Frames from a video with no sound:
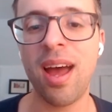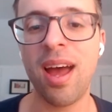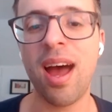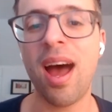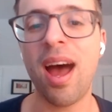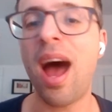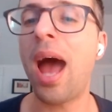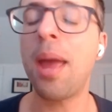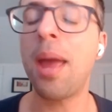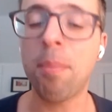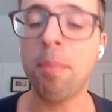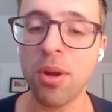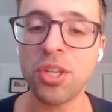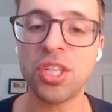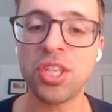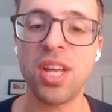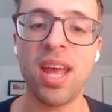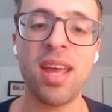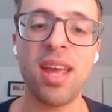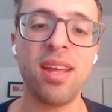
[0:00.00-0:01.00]
I
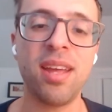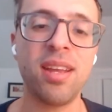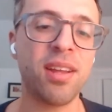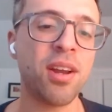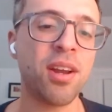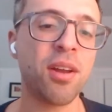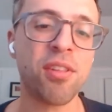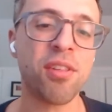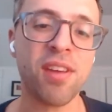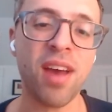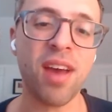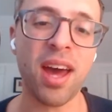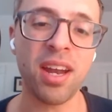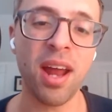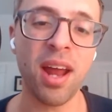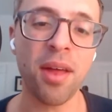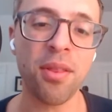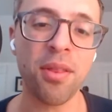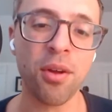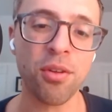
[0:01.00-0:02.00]
appreciate, you know, Scott and
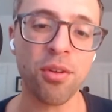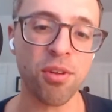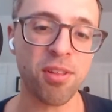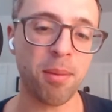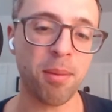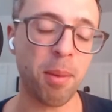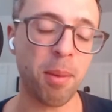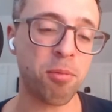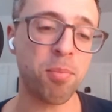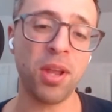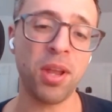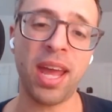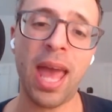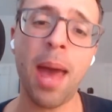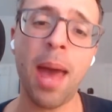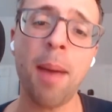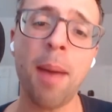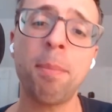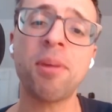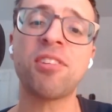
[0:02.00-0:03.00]
others will sometimes put like
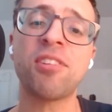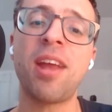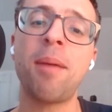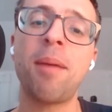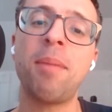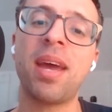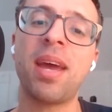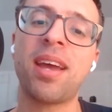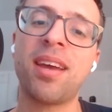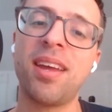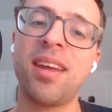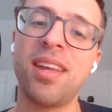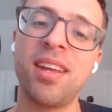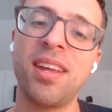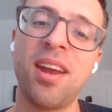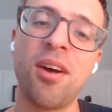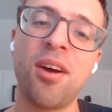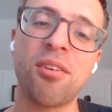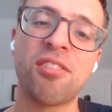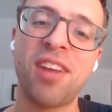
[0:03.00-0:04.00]
epistemic, you
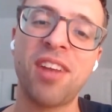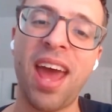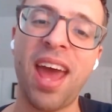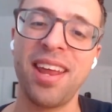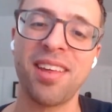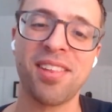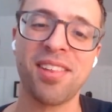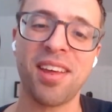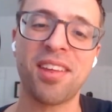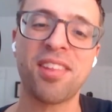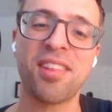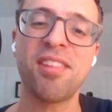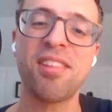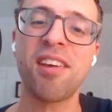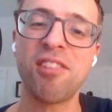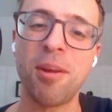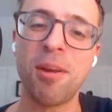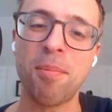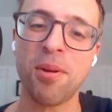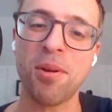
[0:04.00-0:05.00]
know, status, like
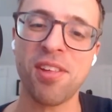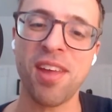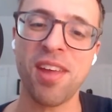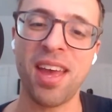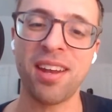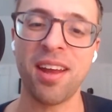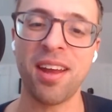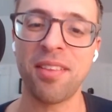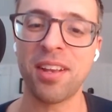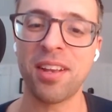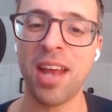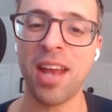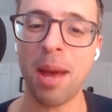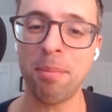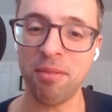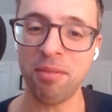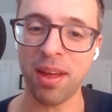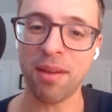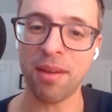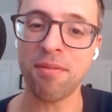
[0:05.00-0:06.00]
60% on the top
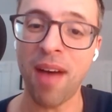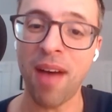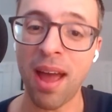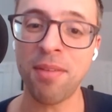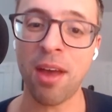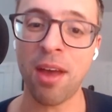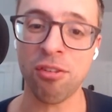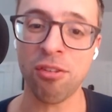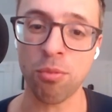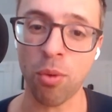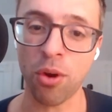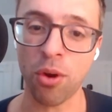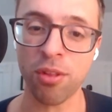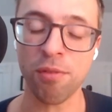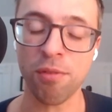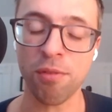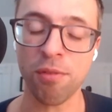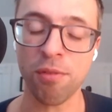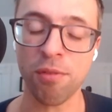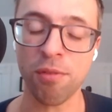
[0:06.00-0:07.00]
of like 5,000 words
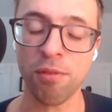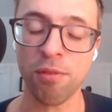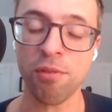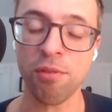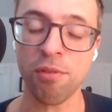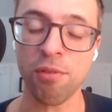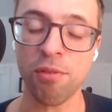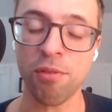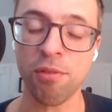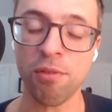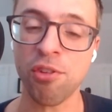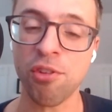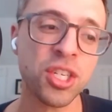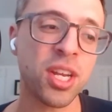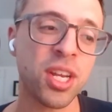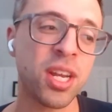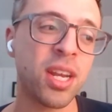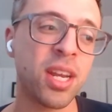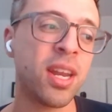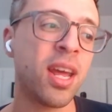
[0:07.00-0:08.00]
of super aggressive
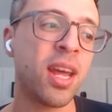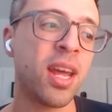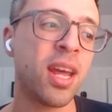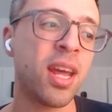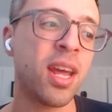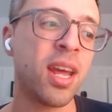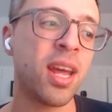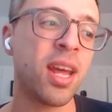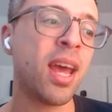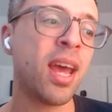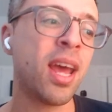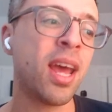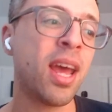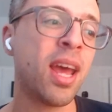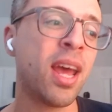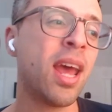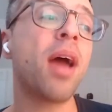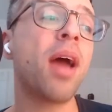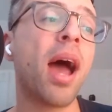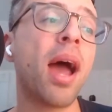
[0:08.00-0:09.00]
argumentation.
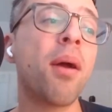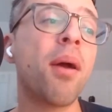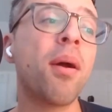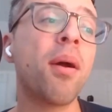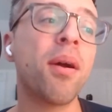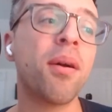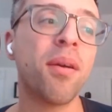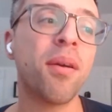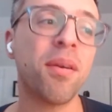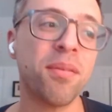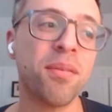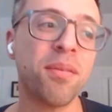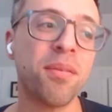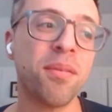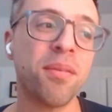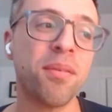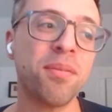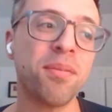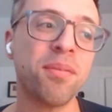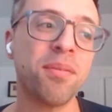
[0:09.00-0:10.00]
But like, I, I,
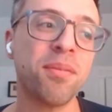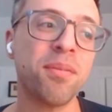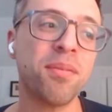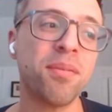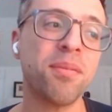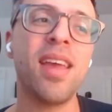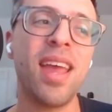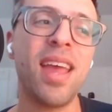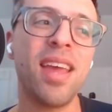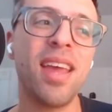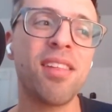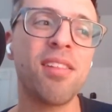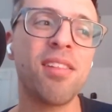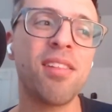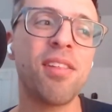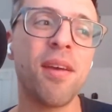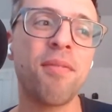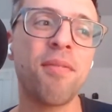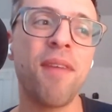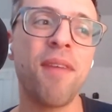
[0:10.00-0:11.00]
like is he
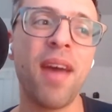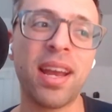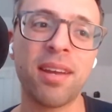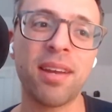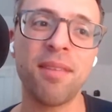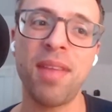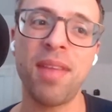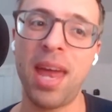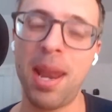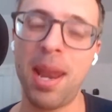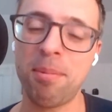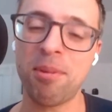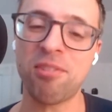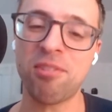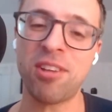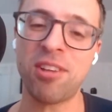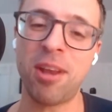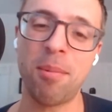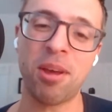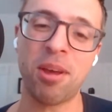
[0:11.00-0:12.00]
is the effect of that
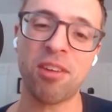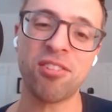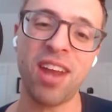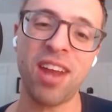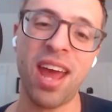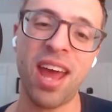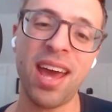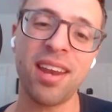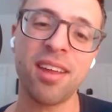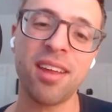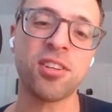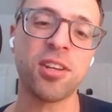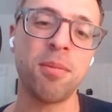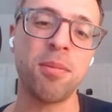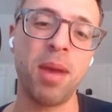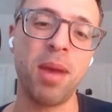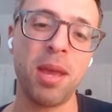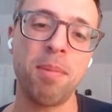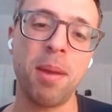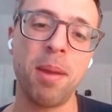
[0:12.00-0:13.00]
epistemic status to make
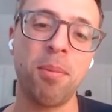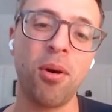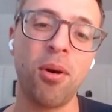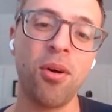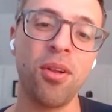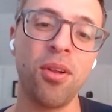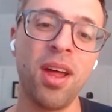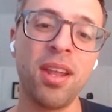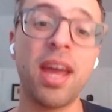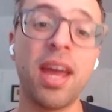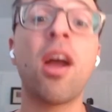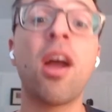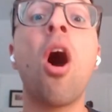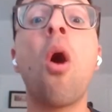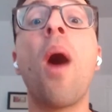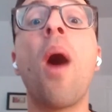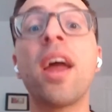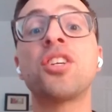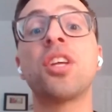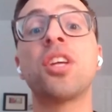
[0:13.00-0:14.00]
people like
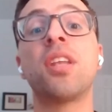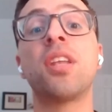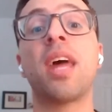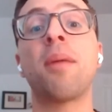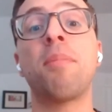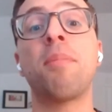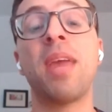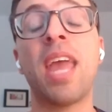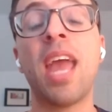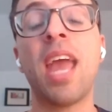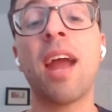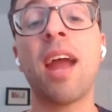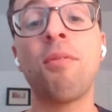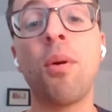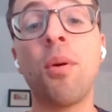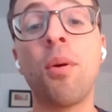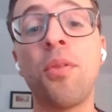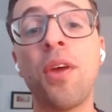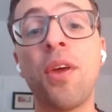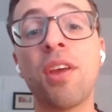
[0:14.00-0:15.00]
oh i should like be
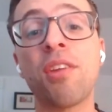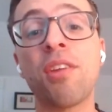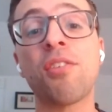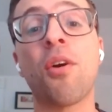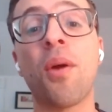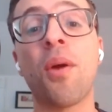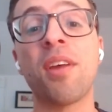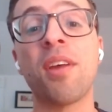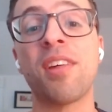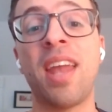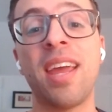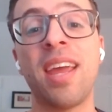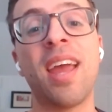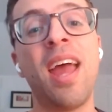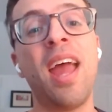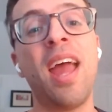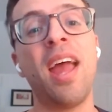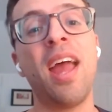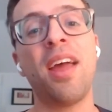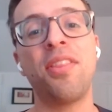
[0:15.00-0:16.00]
careful with this mm-hmm. or is it like
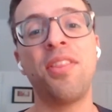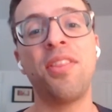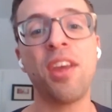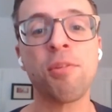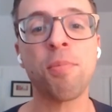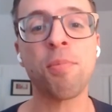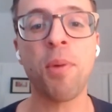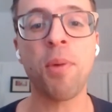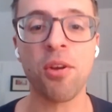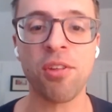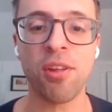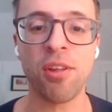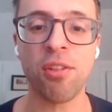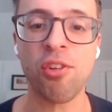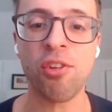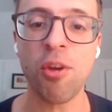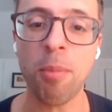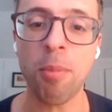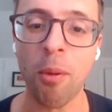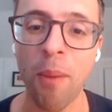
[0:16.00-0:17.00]
this person's
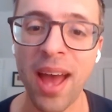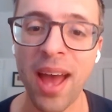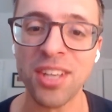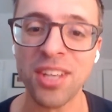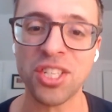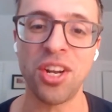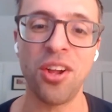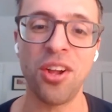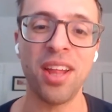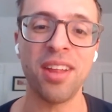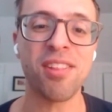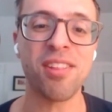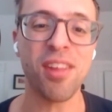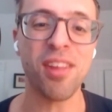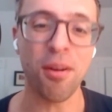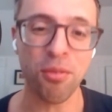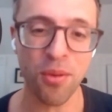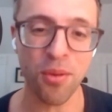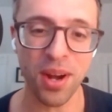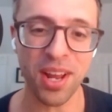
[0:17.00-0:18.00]
super Simple, rational and
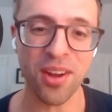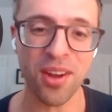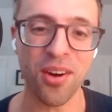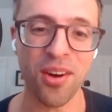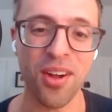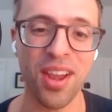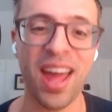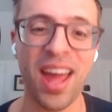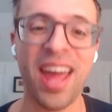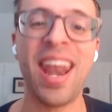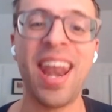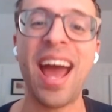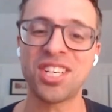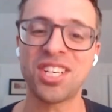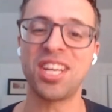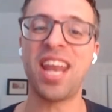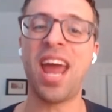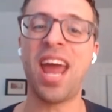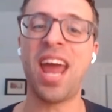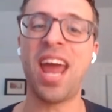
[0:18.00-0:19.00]
self-critical and
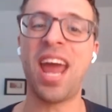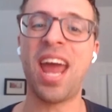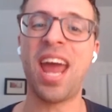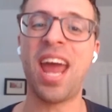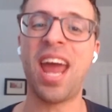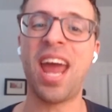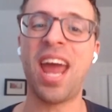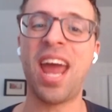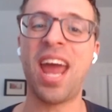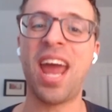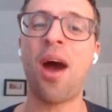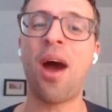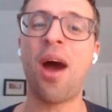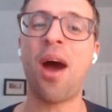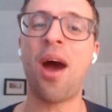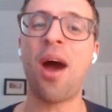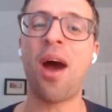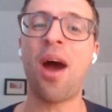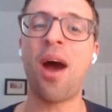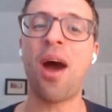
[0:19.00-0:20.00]
actually now i super i, I
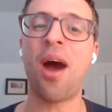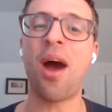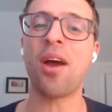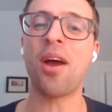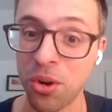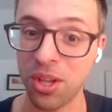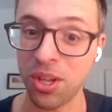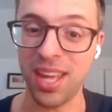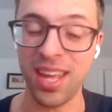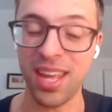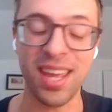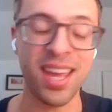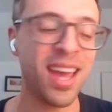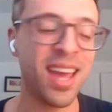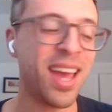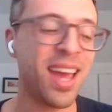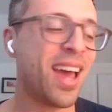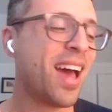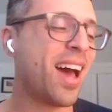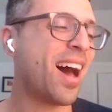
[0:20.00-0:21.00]
believe him
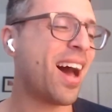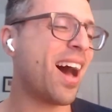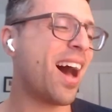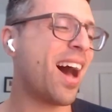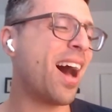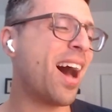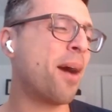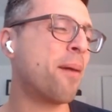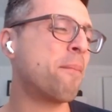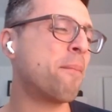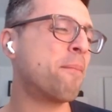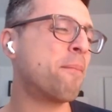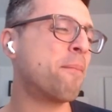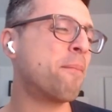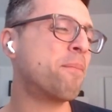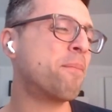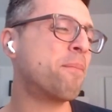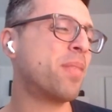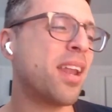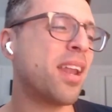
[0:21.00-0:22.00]
totally um,
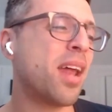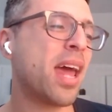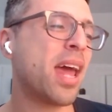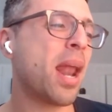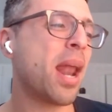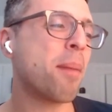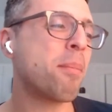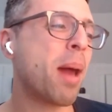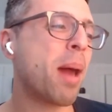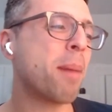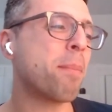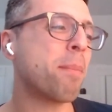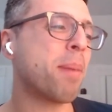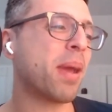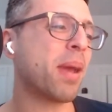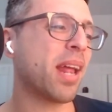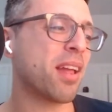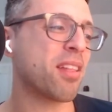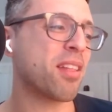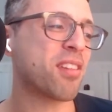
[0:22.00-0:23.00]
I, and I'm
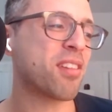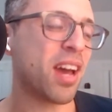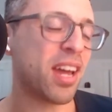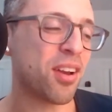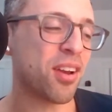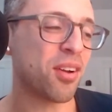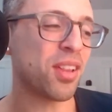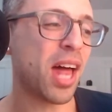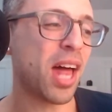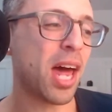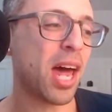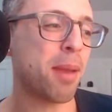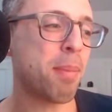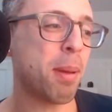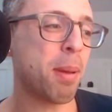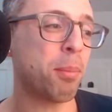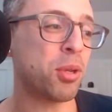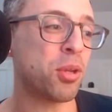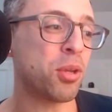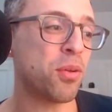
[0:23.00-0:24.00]
not picking on Scott here. A lot of
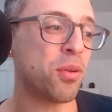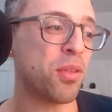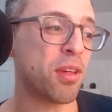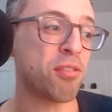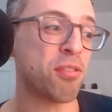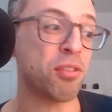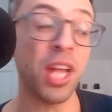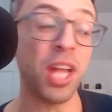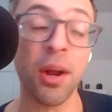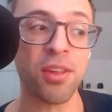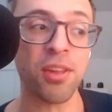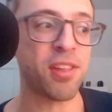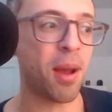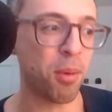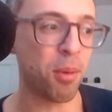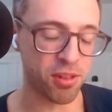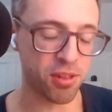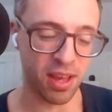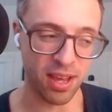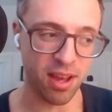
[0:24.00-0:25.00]
people do this. Larry
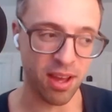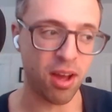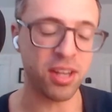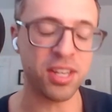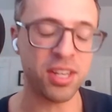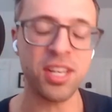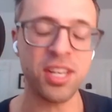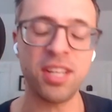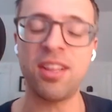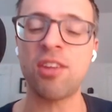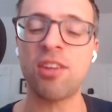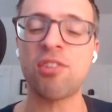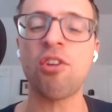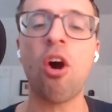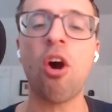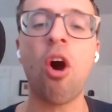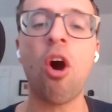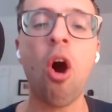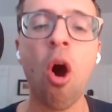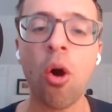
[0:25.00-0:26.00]
Summers like did this
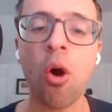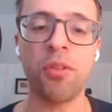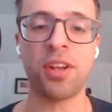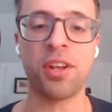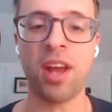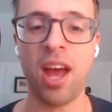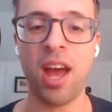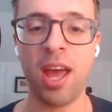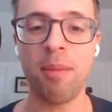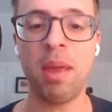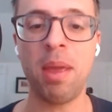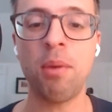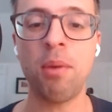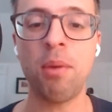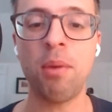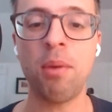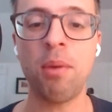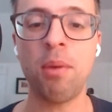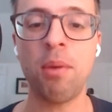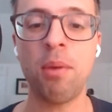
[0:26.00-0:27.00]
all the time. He
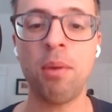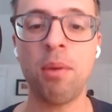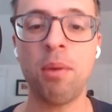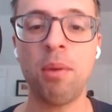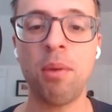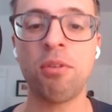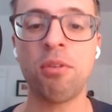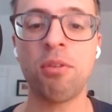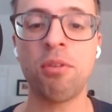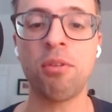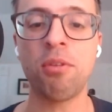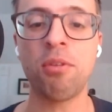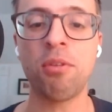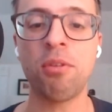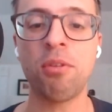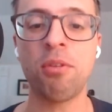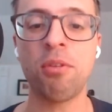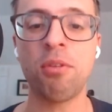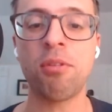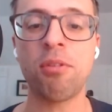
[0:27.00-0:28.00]
was he was
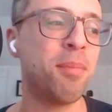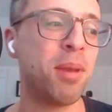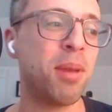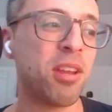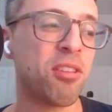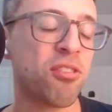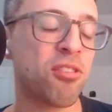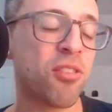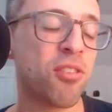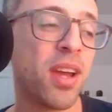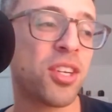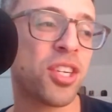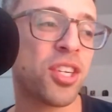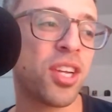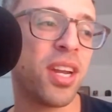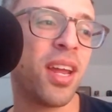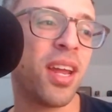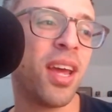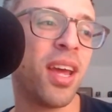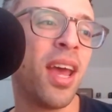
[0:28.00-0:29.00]
known in the
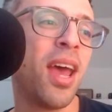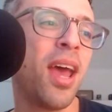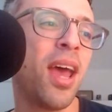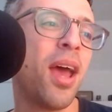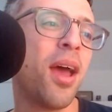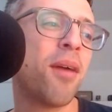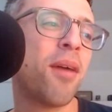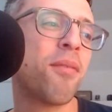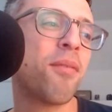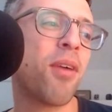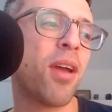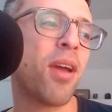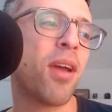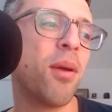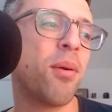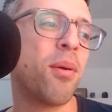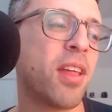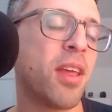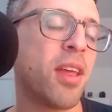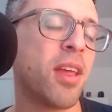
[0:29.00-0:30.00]
administration for he would
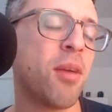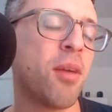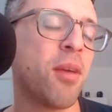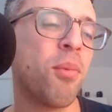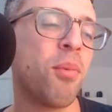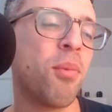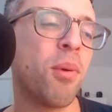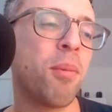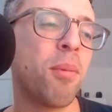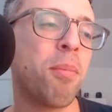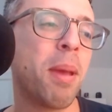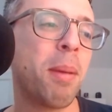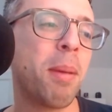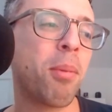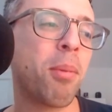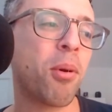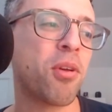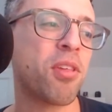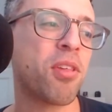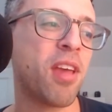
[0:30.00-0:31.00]
constantly when people were
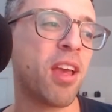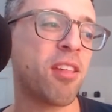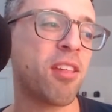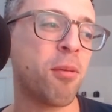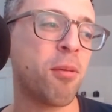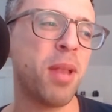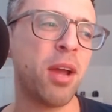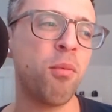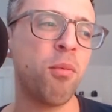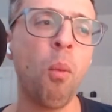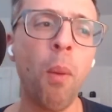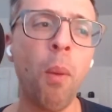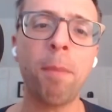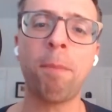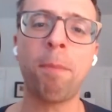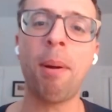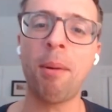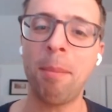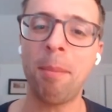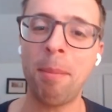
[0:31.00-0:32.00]
saying something be like, "Well, what
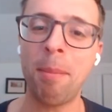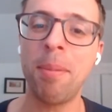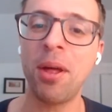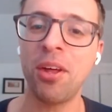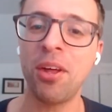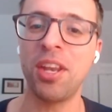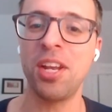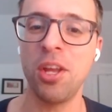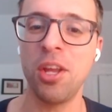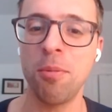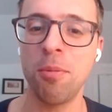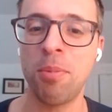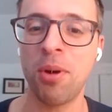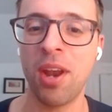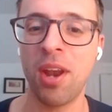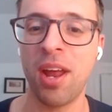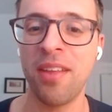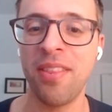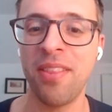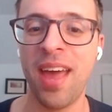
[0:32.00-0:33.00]
probability do you put on
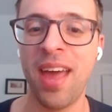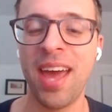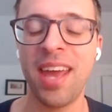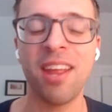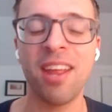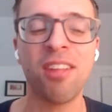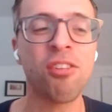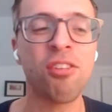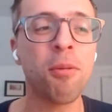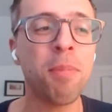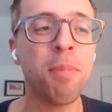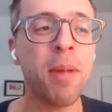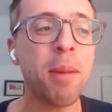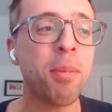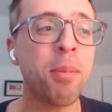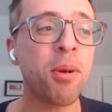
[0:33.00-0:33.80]
that?" And so people are just mm-hmm.